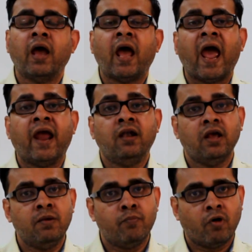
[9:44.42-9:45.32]
and
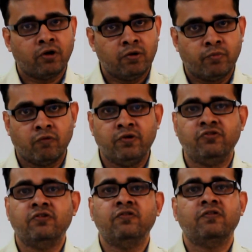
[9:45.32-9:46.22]
important
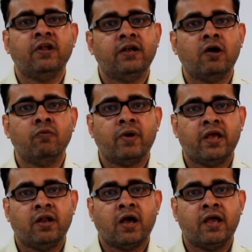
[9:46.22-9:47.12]
provisions laid down by an
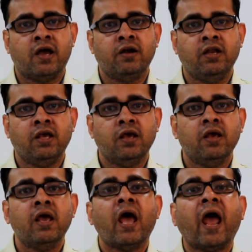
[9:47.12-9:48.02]
IRDA
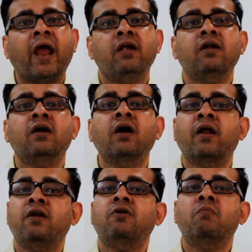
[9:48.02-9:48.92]
and
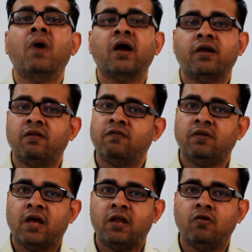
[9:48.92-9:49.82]
current market
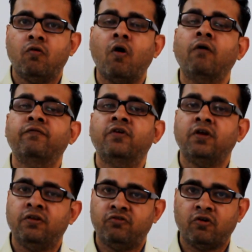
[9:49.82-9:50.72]
scenario of the
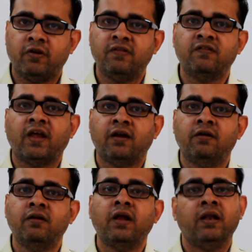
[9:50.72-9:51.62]
insurance sector
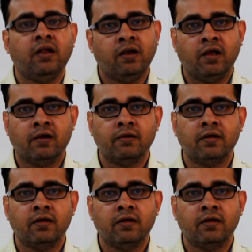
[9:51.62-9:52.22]
in India.